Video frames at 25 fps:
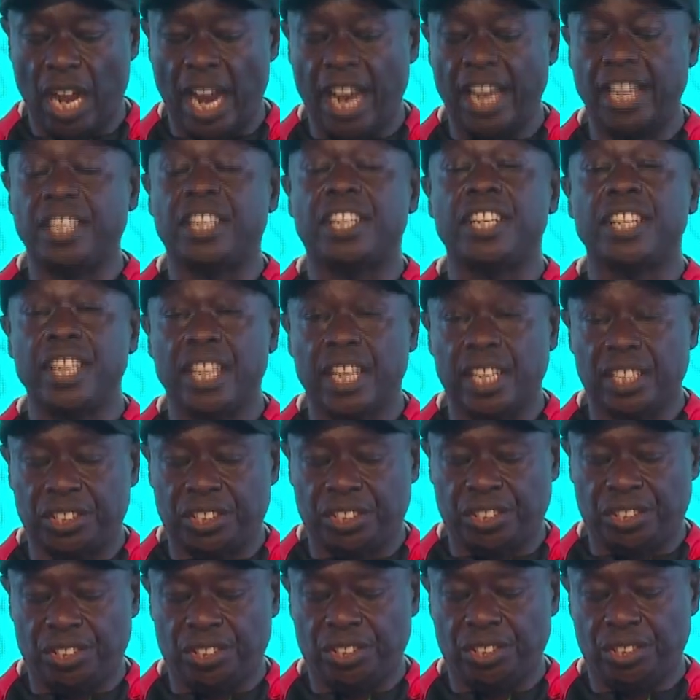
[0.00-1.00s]

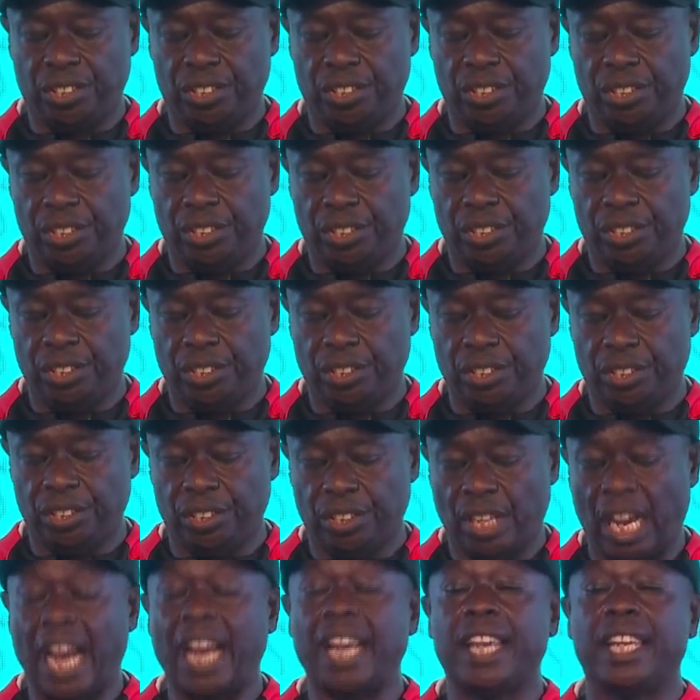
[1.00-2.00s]
ideas,
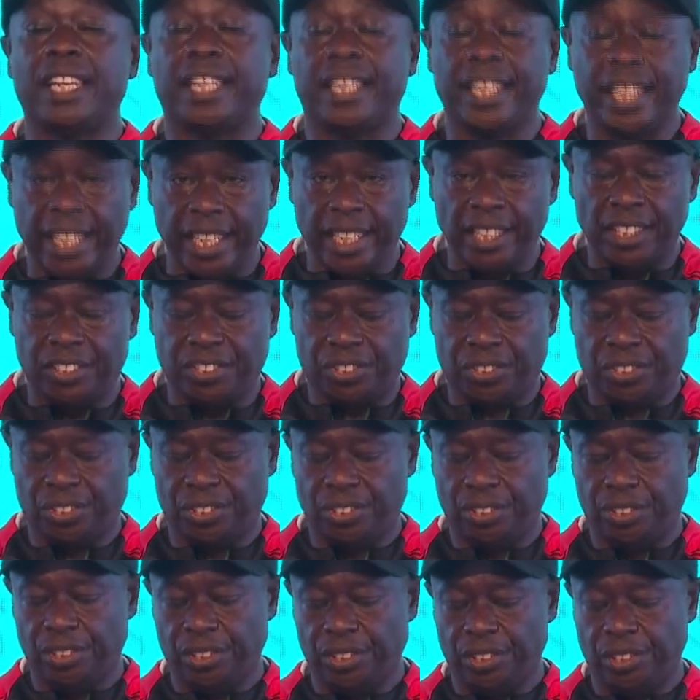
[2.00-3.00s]

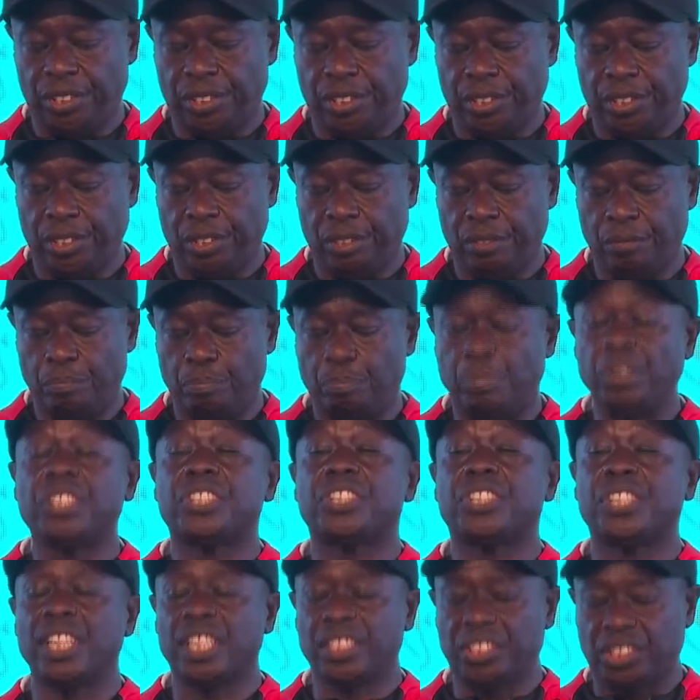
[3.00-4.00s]
ideals,
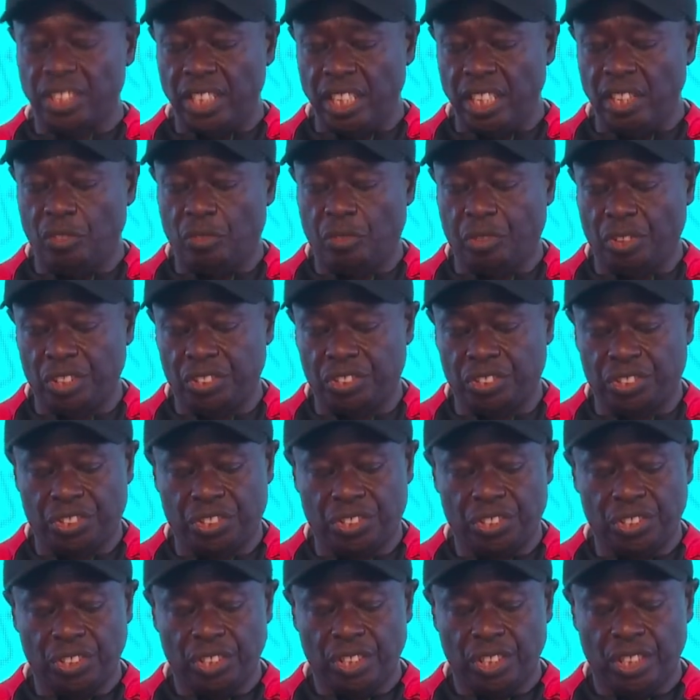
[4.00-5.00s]
business
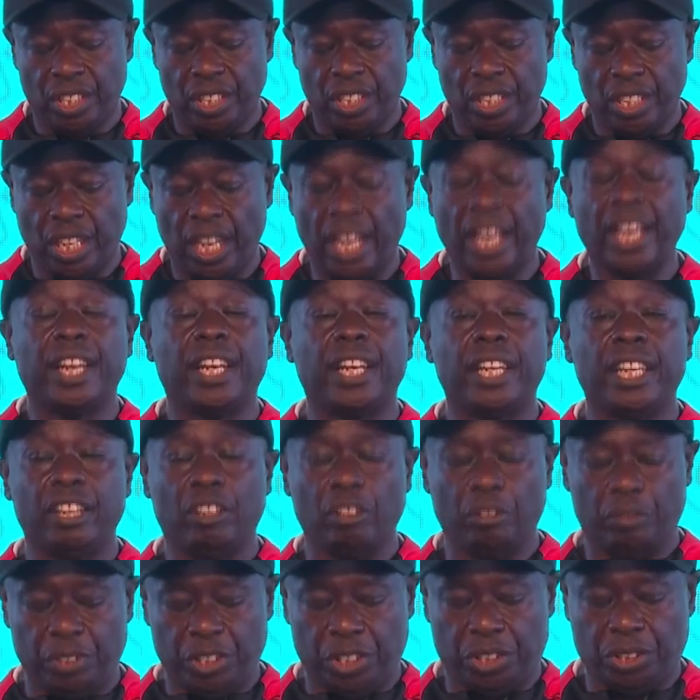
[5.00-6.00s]
interests, and
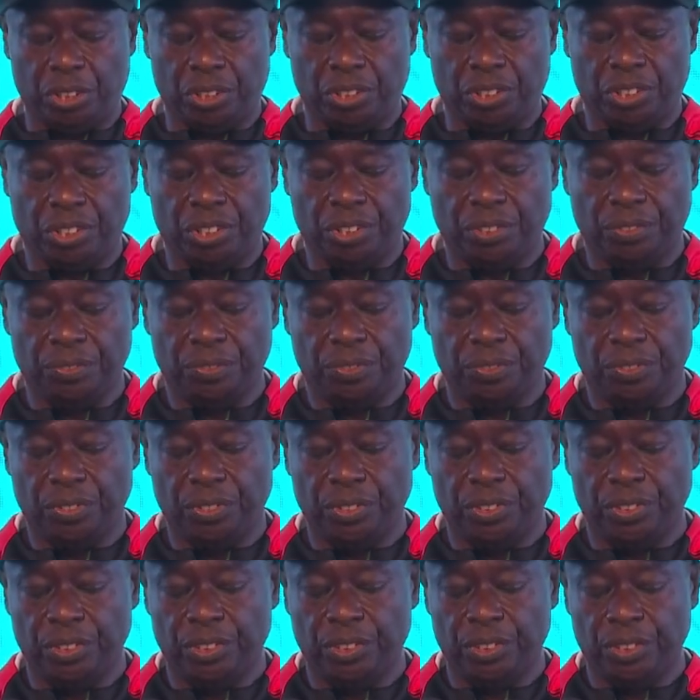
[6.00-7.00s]
innovations.
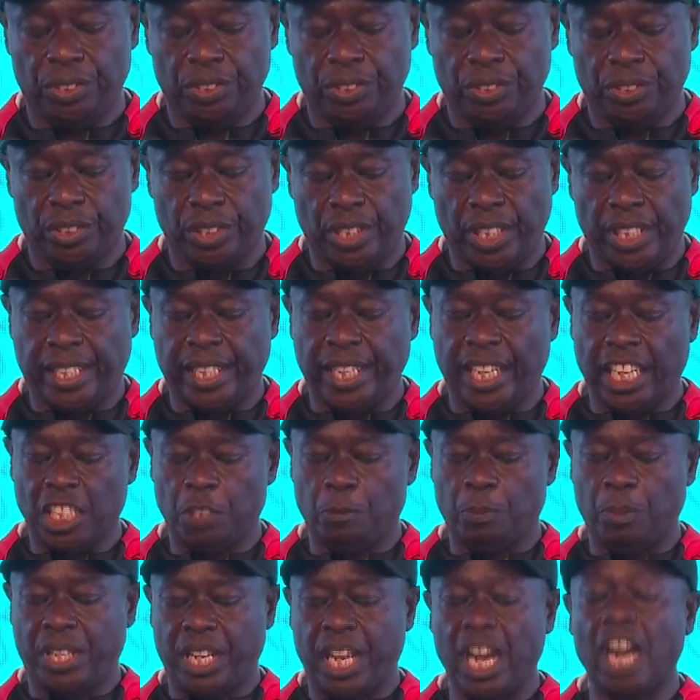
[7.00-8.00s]
It
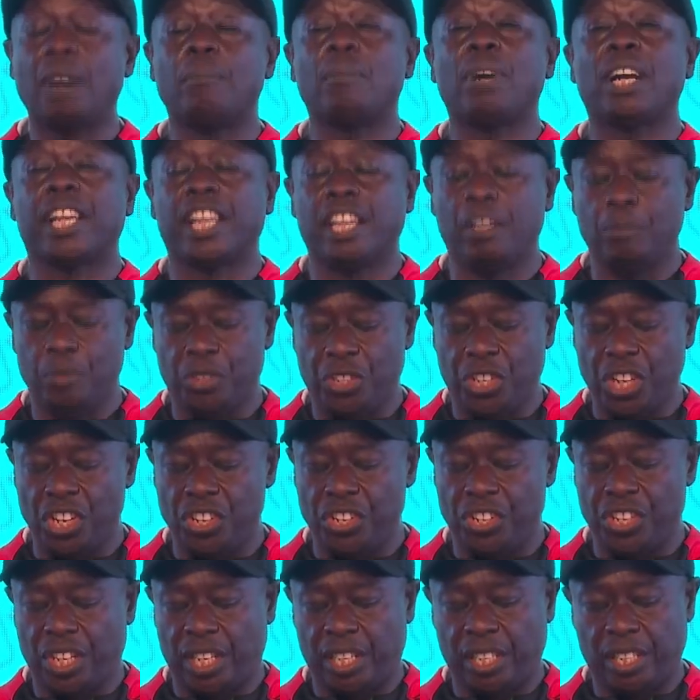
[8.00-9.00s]
has become a game
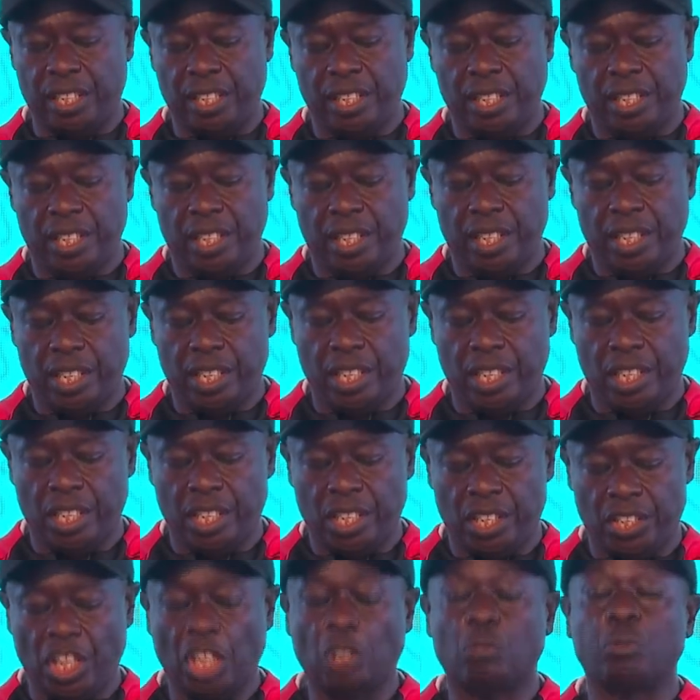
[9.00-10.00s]
changer
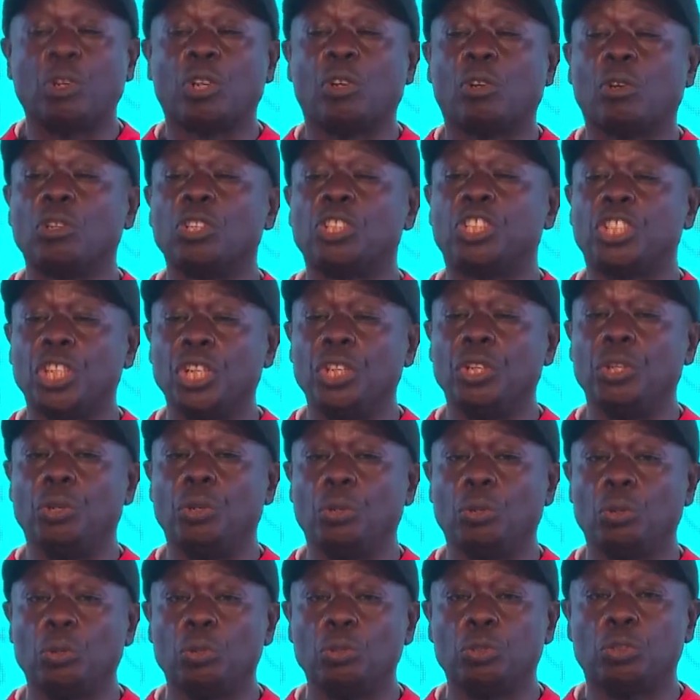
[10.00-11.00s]
that we
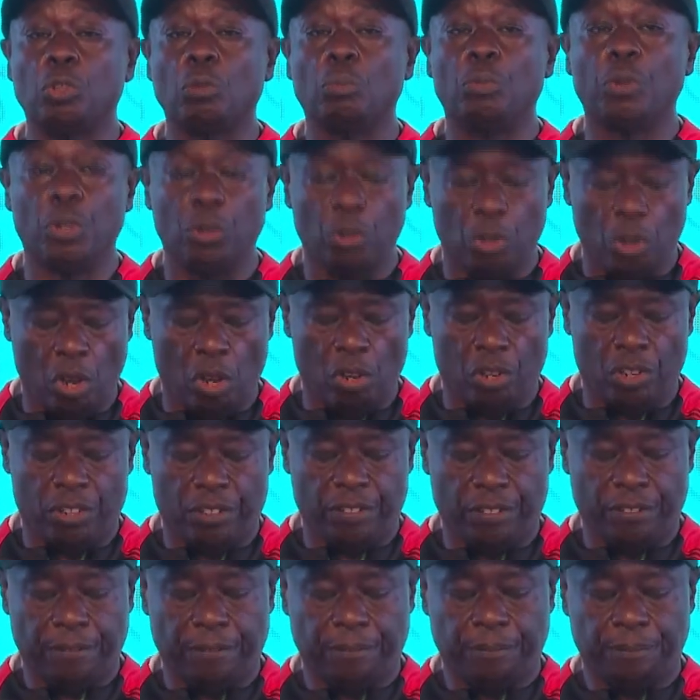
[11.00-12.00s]
continue to build
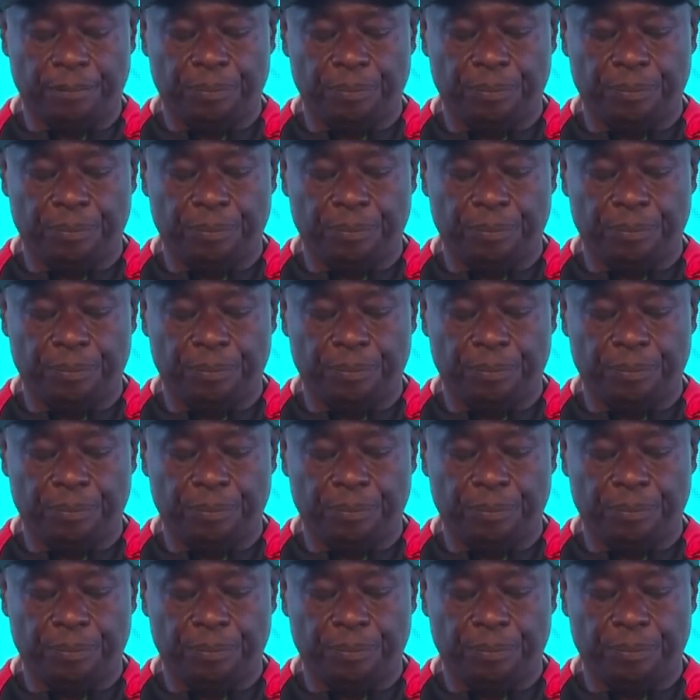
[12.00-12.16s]
on.